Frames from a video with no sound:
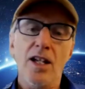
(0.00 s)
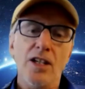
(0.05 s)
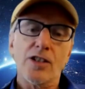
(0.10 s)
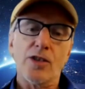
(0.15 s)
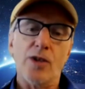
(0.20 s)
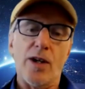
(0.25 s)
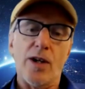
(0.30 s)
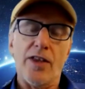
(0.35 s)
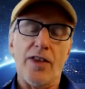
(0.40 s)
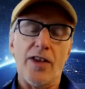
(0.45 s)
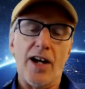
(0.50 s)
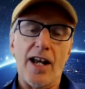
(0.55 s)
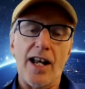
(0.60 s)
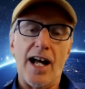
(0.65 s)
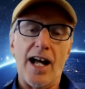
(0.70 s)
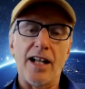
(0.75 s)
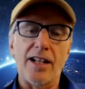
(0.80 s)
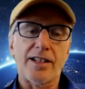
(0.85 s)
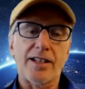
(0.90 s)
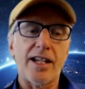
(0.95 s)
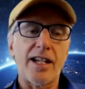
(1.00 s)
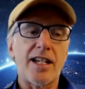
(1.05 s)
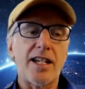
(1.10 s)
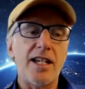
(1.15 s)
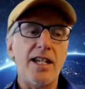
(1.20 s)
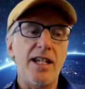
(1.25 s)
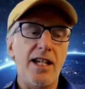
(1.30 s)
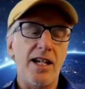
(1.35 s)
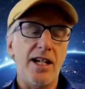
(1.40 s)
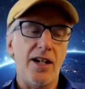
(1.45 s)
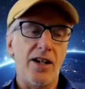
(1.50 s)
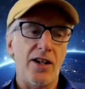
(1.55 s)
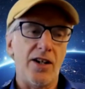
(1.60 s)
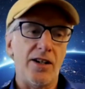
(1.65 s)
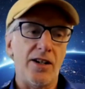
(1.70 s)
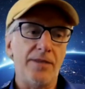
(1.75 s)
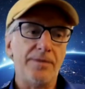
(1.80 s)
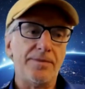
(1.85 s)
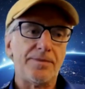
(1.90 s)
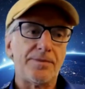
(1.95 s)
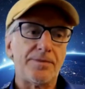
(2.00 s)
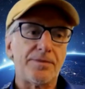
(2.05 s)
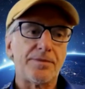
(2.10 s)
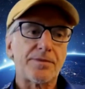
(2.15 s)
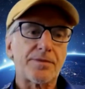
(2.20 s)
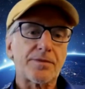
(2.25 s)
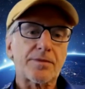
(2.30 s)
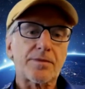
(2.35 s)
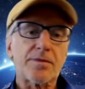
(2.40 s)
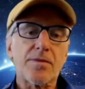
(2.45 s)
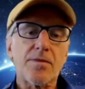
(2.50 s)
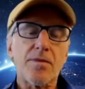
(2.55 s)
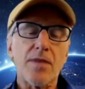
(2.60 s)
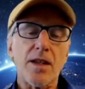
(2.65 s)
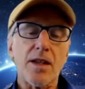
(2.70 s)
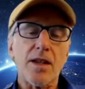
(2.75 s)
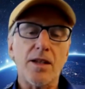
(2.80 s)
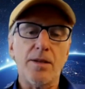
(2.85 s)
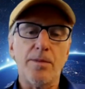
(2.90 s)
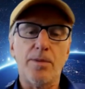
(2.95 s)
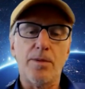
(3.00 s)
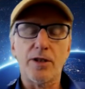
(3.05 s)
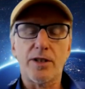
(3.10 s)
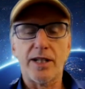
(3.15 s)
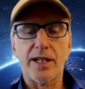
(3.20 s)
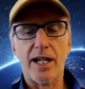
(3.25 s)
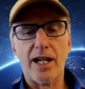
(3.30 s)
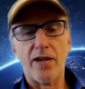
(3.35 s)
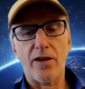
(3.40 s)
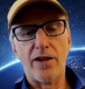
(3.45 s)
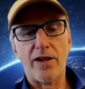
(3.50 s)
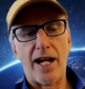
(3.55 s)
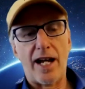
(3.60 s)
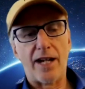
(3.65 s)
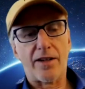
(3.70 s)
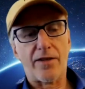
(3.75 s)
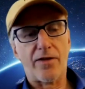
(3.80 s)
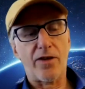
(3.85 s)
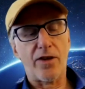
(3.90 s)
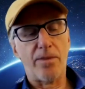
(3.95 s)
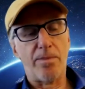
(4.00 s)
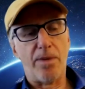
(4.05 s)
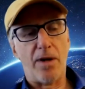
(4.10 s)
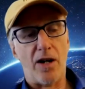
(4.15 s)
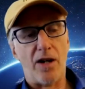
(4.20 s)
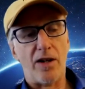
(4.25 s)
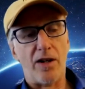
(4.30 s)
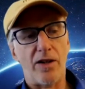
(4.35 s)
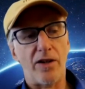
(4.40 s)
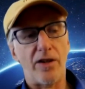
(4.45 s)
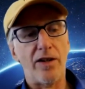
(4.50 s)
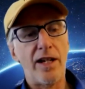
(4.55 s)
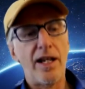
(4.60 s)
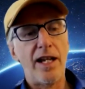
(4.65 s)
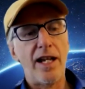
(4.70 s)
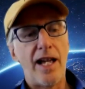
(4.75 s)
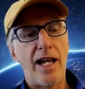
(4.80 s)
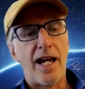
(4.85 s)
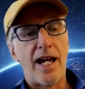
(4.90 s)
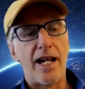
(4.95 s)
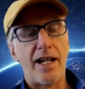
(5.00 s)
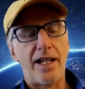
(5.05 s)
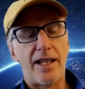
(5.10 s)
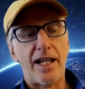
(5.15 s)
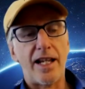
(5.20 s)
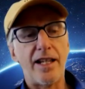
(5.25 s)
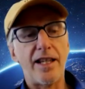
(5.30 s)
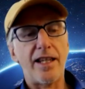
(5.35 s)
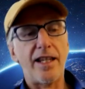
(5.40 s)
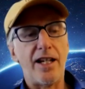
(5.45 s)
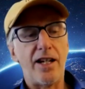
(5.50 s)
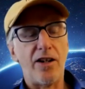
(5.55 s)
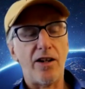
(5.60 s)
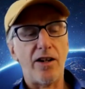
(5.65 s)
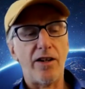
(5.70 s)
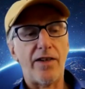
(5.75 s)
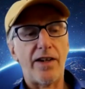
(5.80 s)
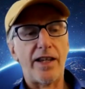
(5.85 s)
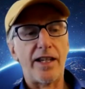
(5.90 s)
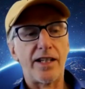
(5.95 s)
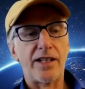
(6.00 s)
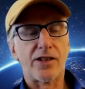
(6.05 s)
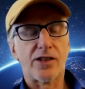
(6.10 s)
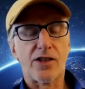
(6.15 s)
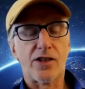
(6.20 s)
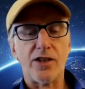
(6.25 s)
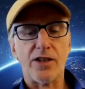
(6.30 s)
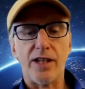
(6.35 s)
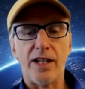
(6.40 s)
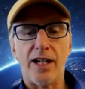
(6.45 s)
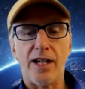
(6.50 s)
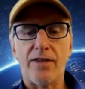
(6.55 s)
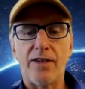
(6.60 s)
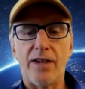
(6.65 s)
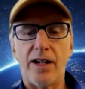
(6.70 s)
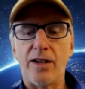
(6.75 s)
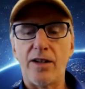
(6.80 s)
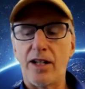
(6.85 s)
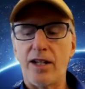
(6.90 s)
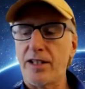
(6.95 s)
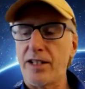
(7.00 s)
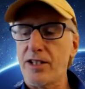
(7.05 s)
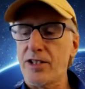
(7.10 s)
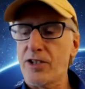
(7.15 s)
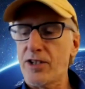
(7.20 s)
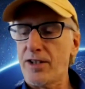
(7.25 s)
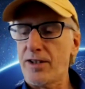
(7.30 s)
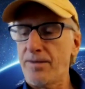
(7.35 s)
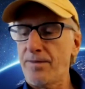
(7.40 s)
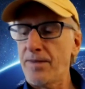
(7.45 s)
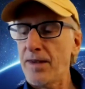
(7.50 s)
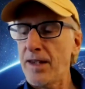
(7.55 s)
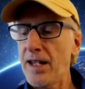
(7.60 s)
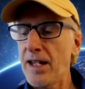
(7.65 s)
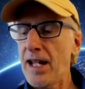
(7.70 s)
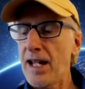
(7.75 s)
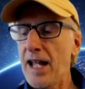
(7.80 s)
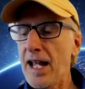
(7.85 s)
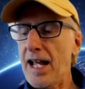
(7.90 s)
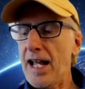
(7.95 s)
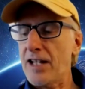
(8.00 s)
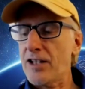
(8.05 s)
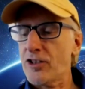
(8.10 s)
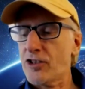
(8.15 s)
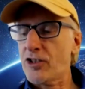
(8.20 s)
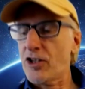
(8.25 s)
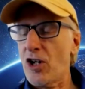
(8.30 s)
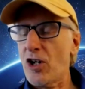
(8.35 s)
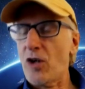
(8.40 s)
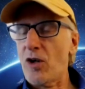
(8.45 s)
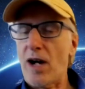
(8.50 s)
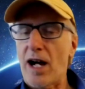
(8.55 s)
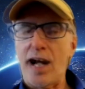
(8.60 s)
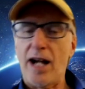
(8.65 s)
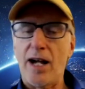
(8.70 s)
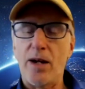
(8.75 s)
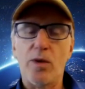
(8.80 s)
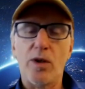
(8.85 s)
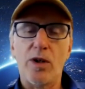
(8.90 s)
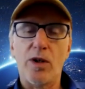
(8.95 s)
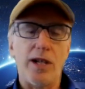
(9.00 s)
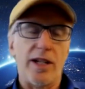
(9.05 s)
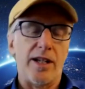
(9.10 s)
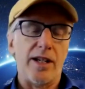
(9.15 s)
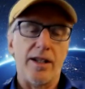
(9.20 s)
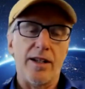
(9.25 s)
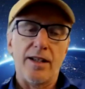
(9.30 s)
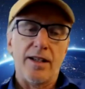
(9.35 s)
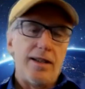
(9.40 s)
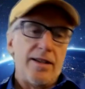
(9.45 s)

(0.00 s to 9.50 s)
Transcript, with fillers: So I thought I'll take a year to put together an act for the parlor. And at the end of the year, if I think it's good enough, I'll audition. And so I would,